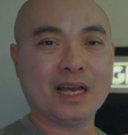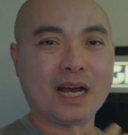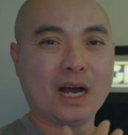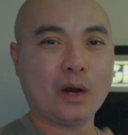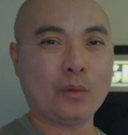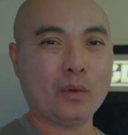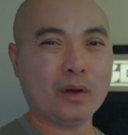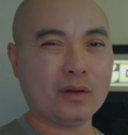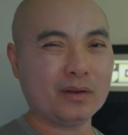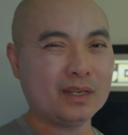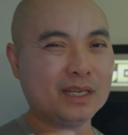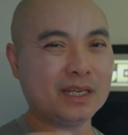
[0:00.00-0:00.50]
I
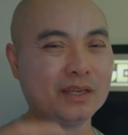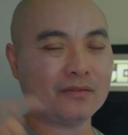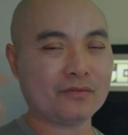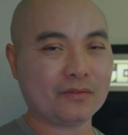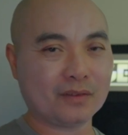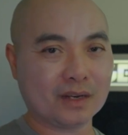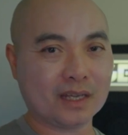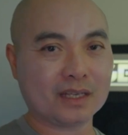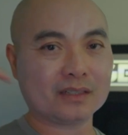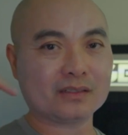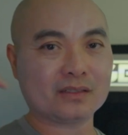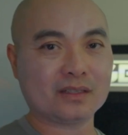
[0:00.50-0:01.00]
will leave
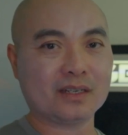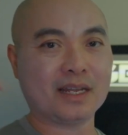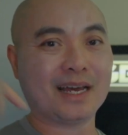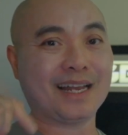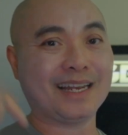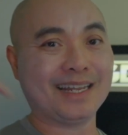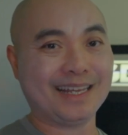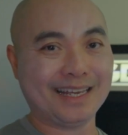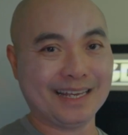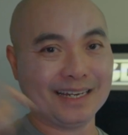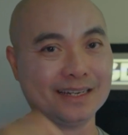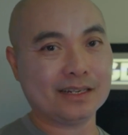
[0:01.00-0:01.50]
links to
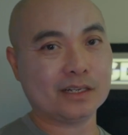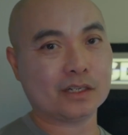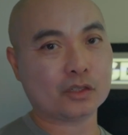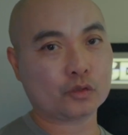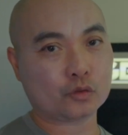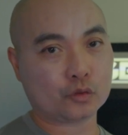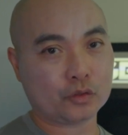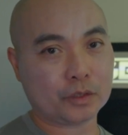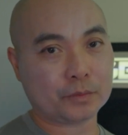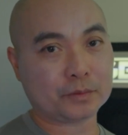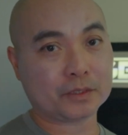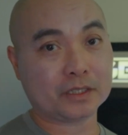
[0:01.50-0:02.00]
that in the
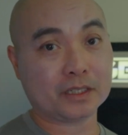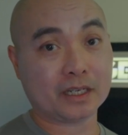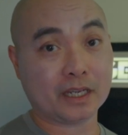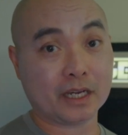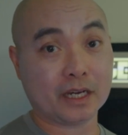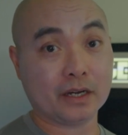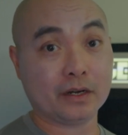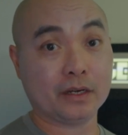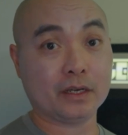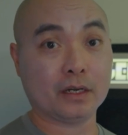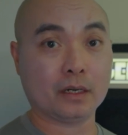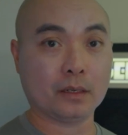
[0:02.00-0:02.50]
description
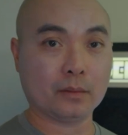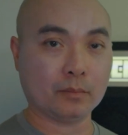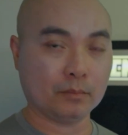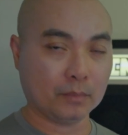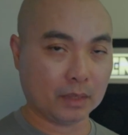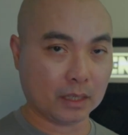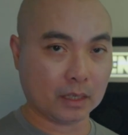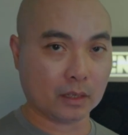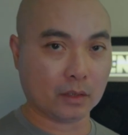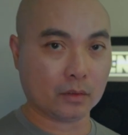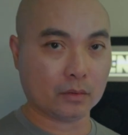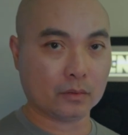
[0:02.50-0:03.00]
area
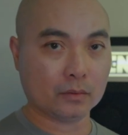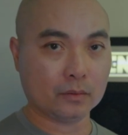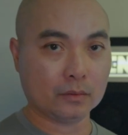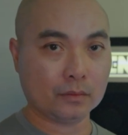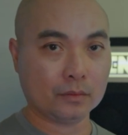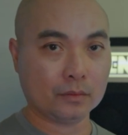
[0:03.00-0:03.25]
below.